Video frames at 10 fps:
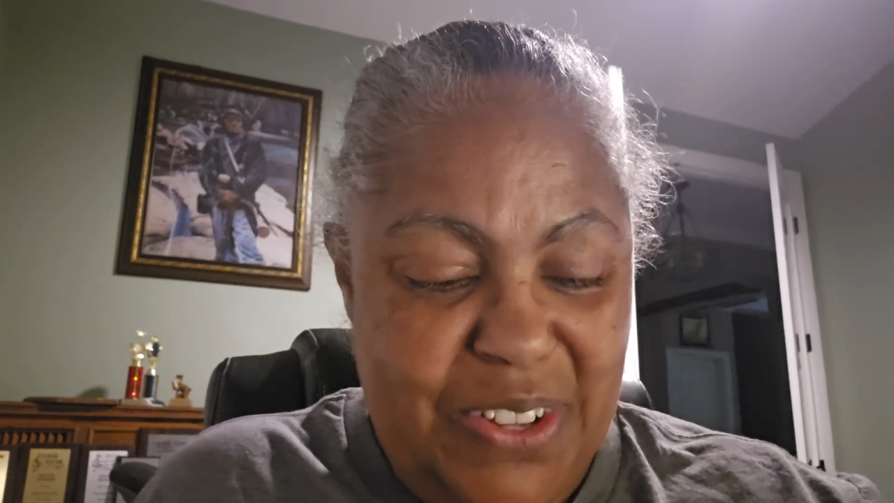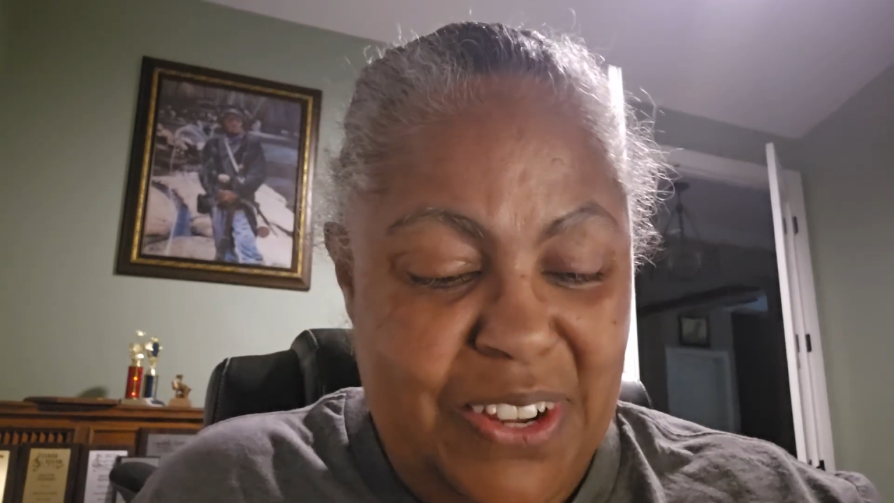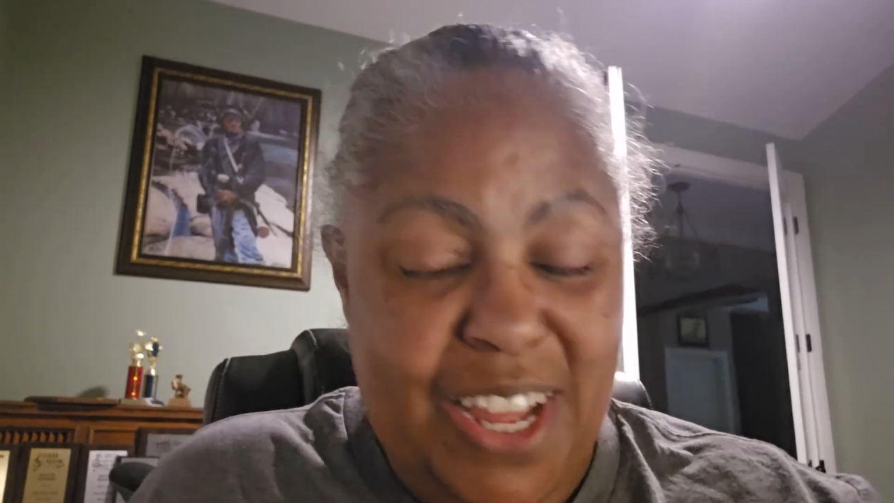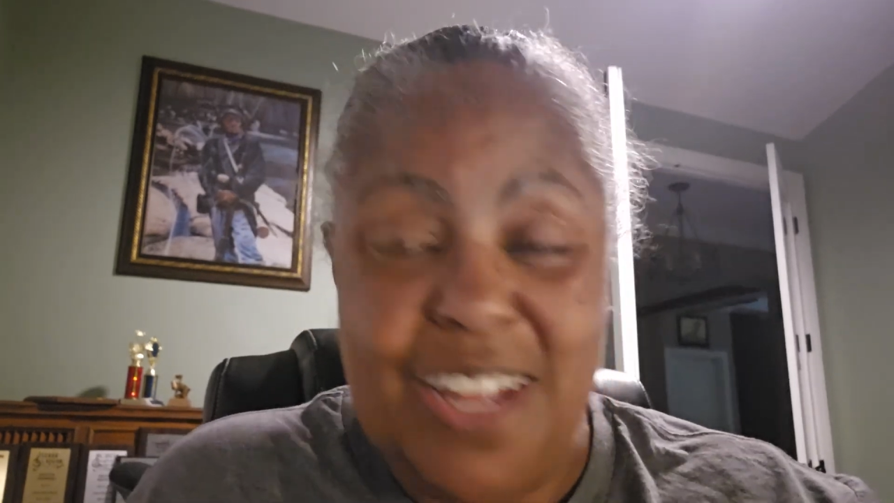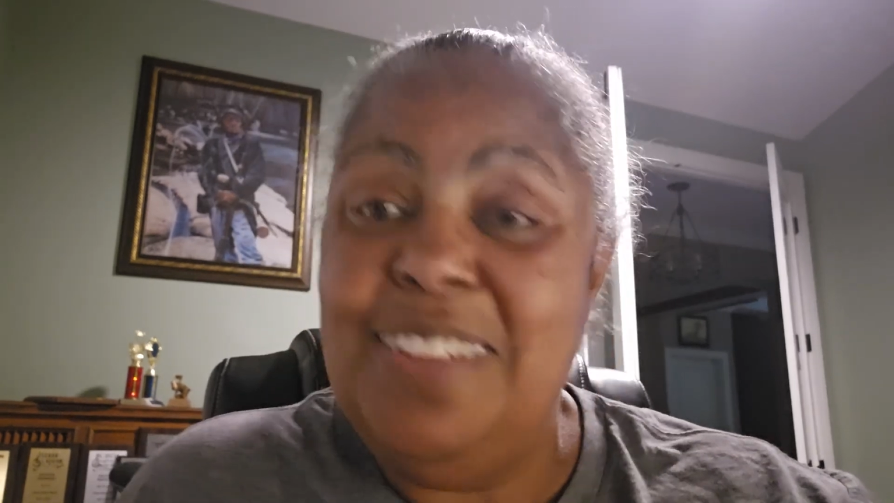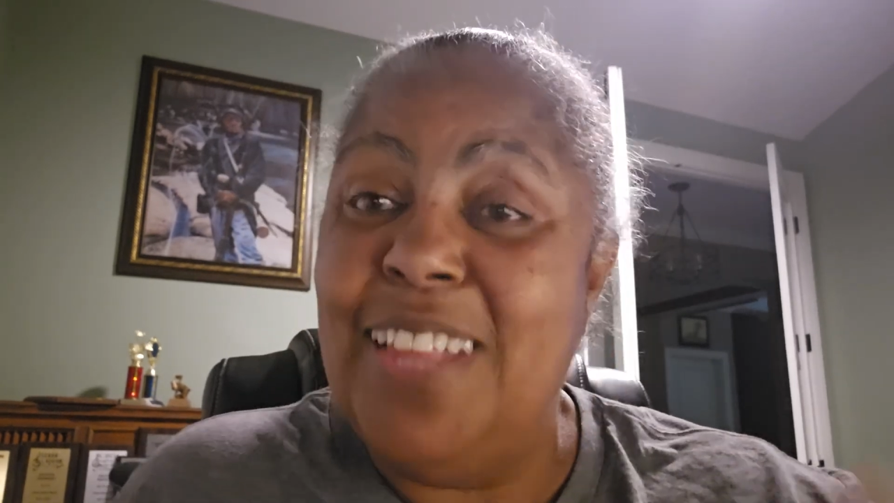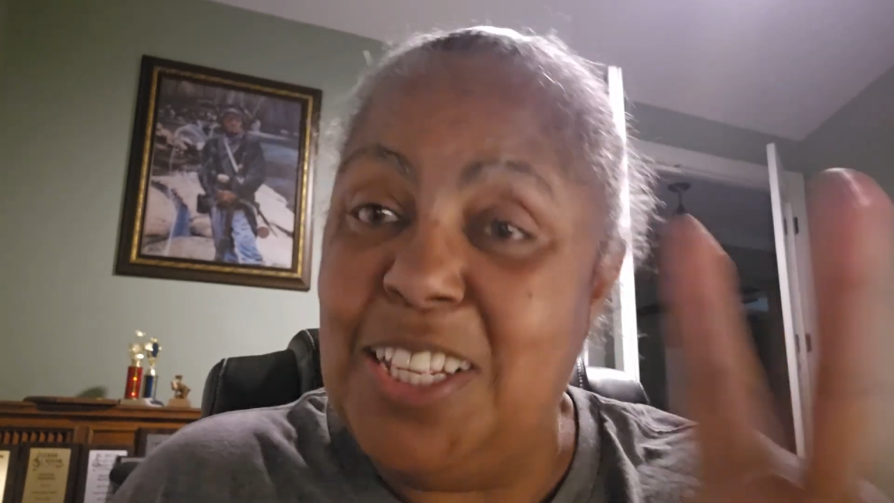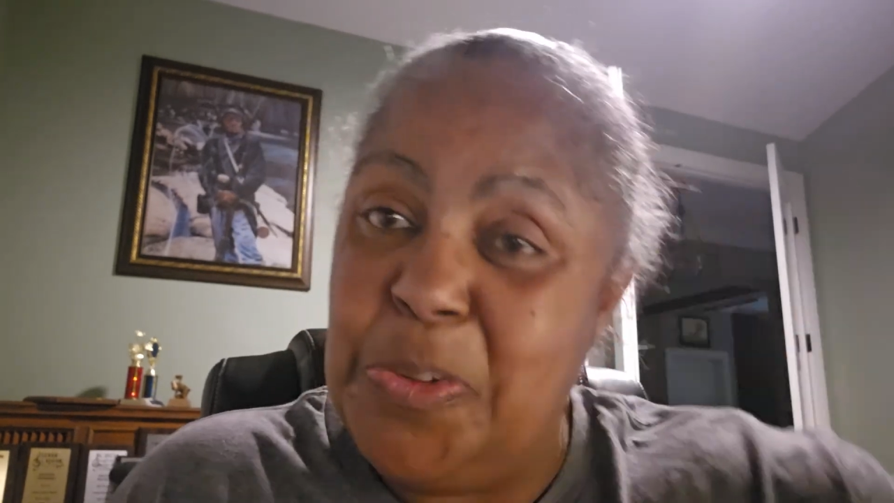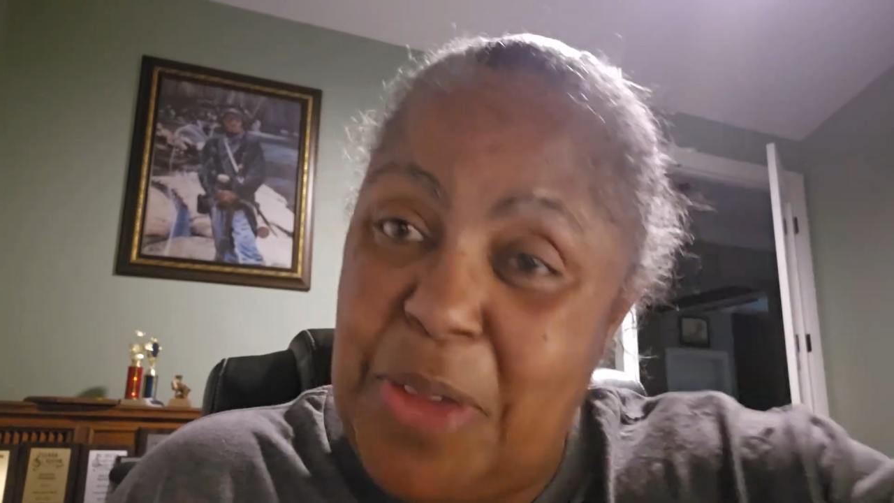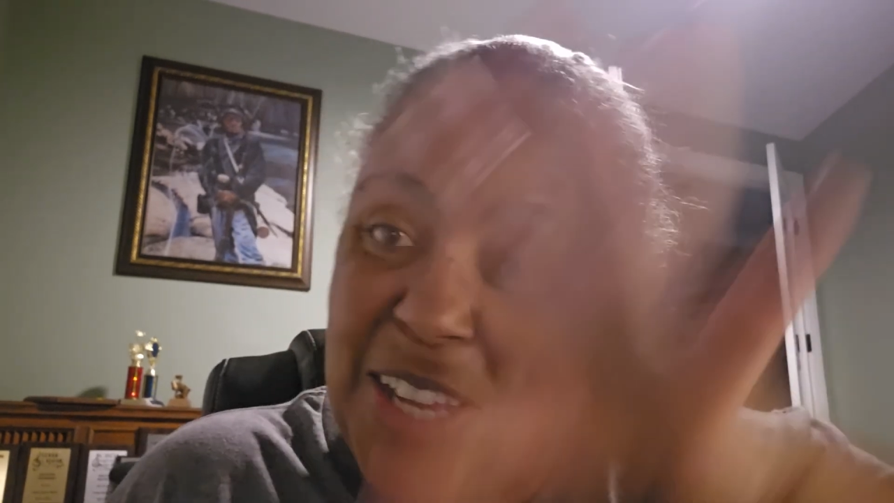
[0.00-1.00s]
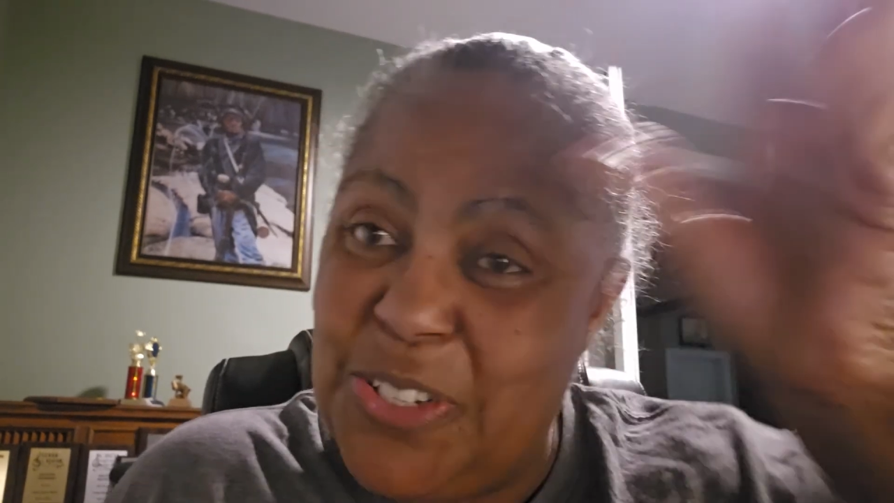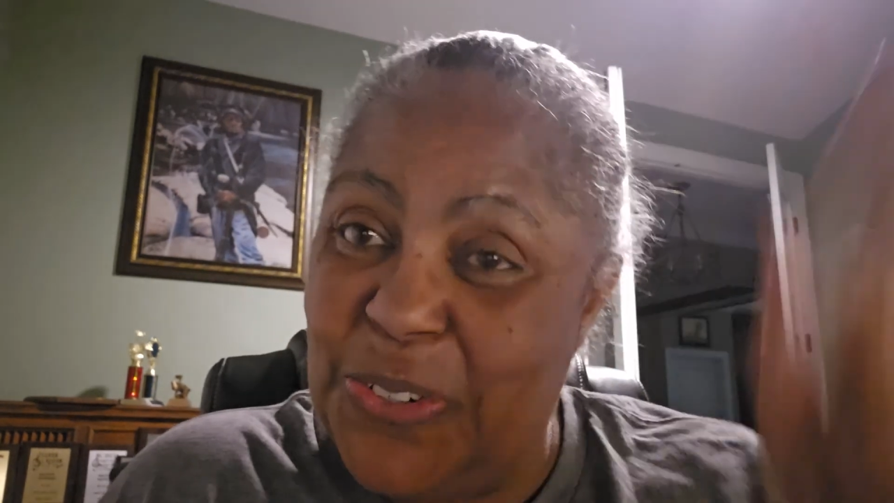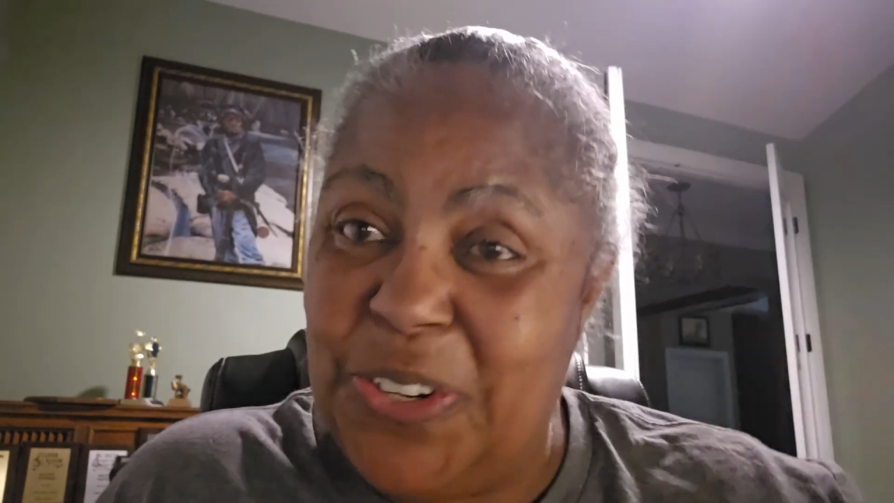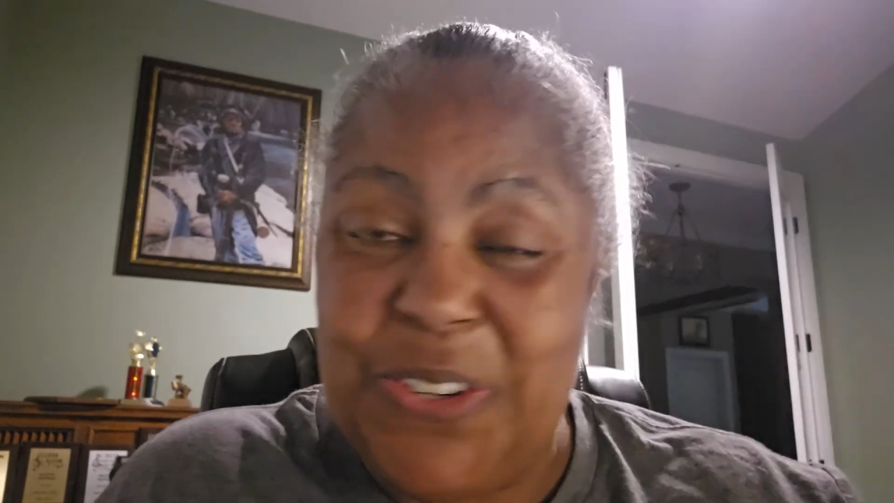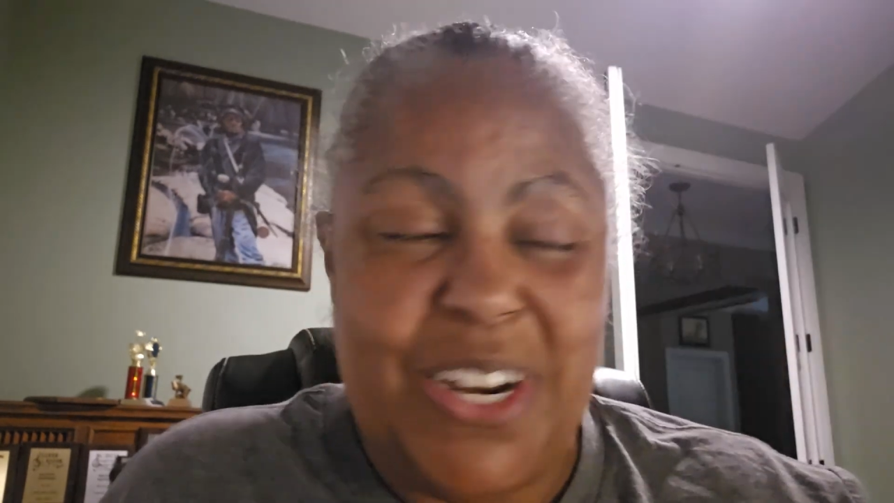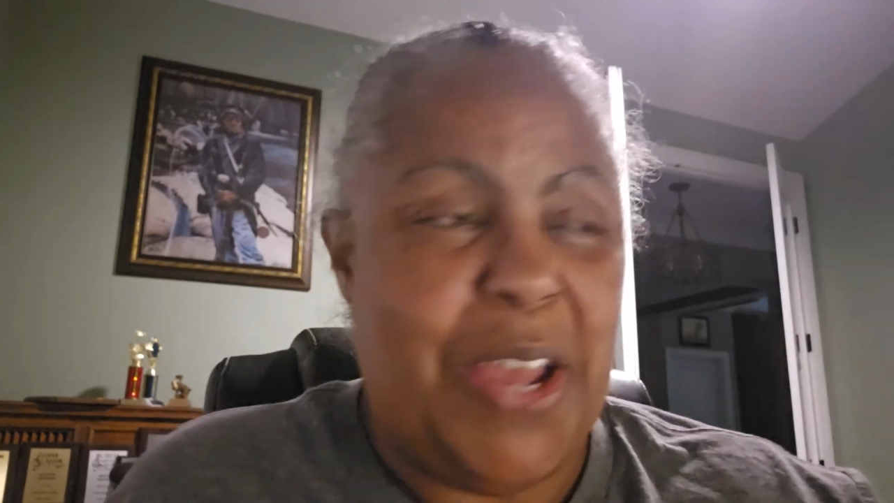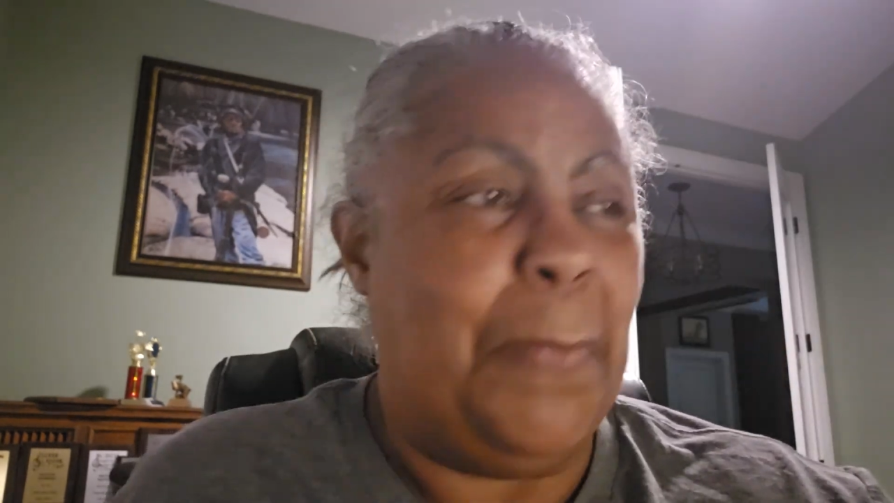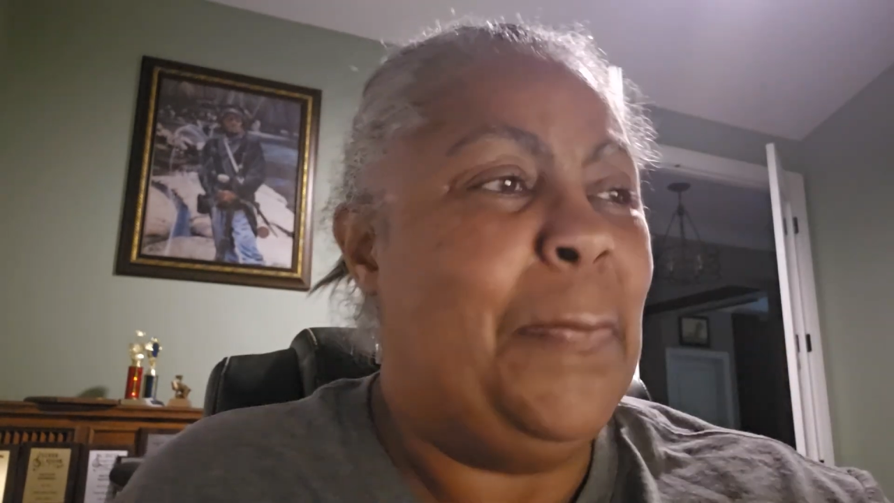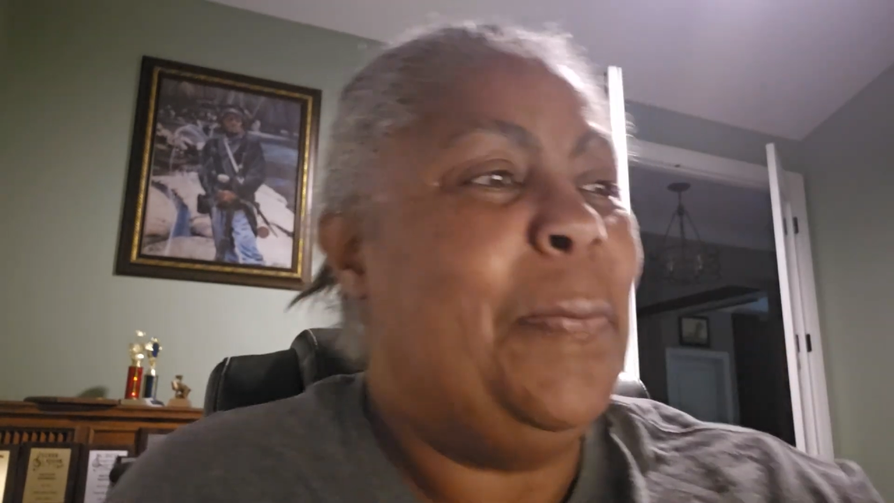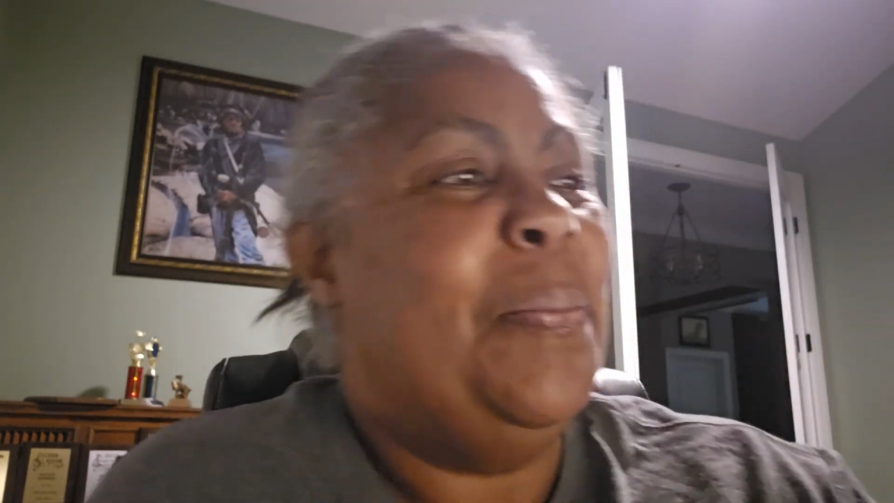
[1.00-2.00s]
Okay, that's the backstory on them.